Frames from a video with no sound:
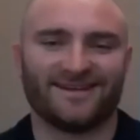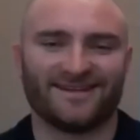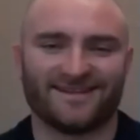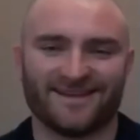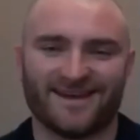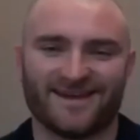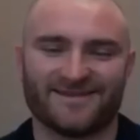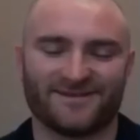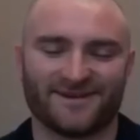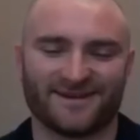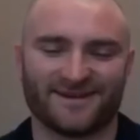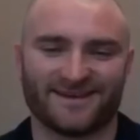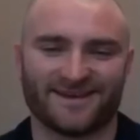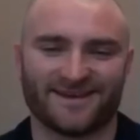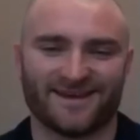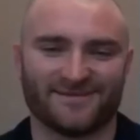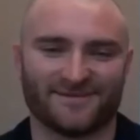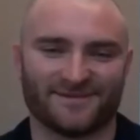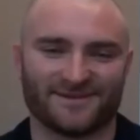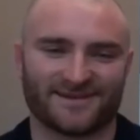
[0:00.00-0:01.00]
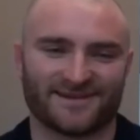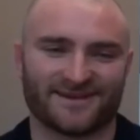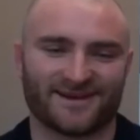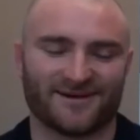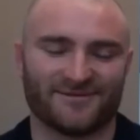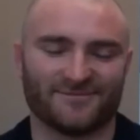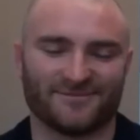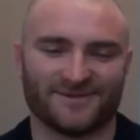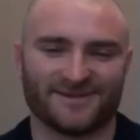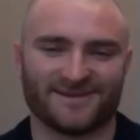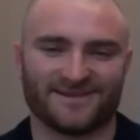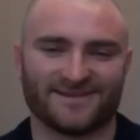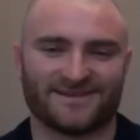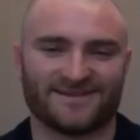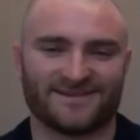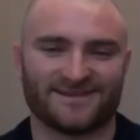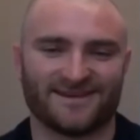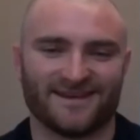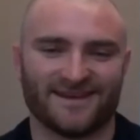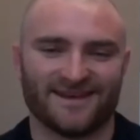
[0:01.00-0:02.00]
Every game as it comes,
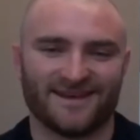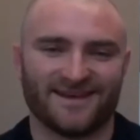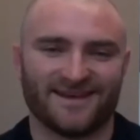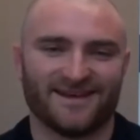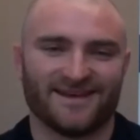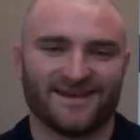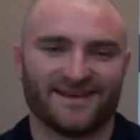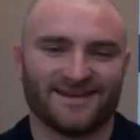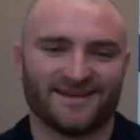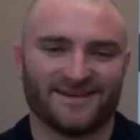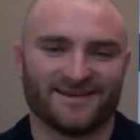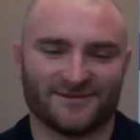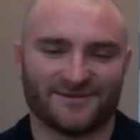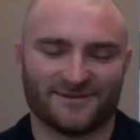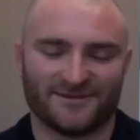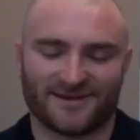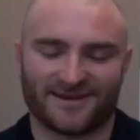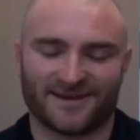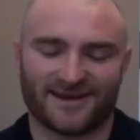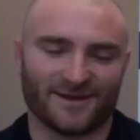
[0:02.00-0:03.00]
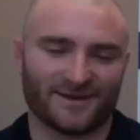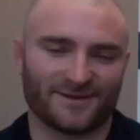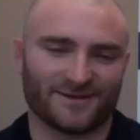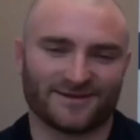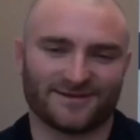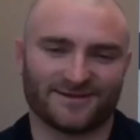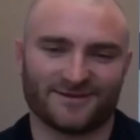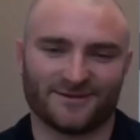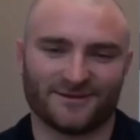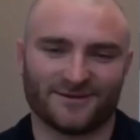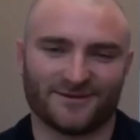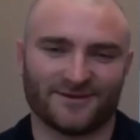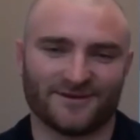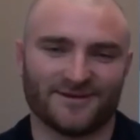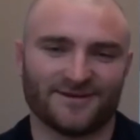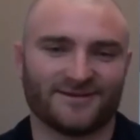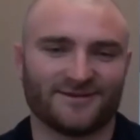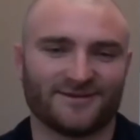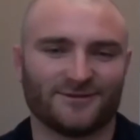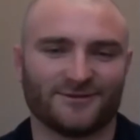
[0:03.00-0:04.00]
it's, you know, you can't think
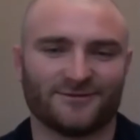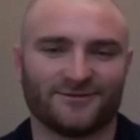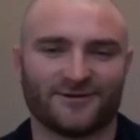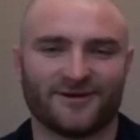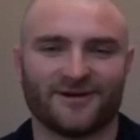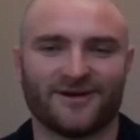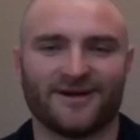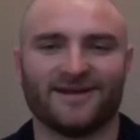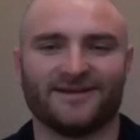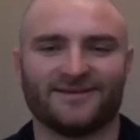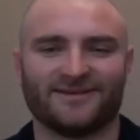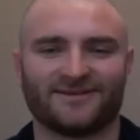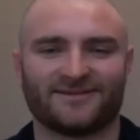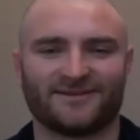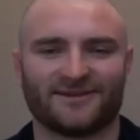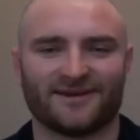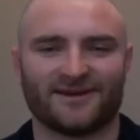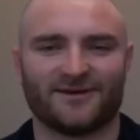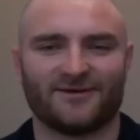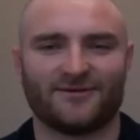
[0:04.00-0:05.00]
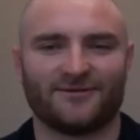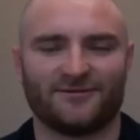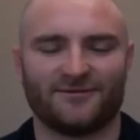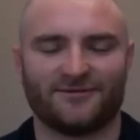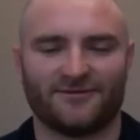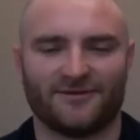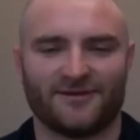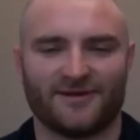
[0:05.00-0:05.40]
too far ahead of yourself.